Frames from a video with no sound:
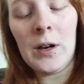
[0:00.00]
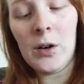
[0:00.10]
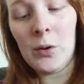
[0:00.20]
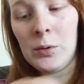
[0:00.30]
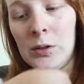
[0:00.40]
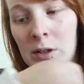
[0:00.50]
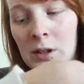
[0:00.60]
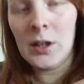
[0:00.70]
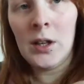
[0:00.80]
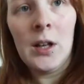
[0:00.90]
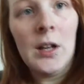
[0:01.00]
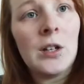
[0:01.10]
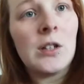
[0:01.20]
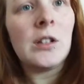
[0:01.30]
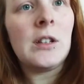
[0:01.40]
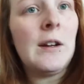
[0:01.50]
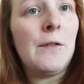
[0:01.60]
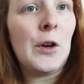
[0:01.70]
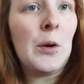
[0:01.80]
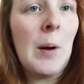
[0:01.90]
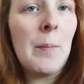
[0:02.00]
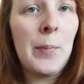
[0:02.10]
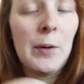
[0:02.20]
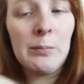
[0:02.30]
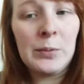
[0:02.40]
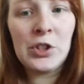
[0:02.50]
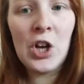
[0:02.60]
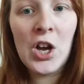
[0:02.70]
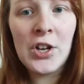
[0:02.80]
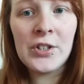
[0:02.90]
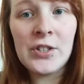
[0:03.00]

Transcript: will give you a bump shot.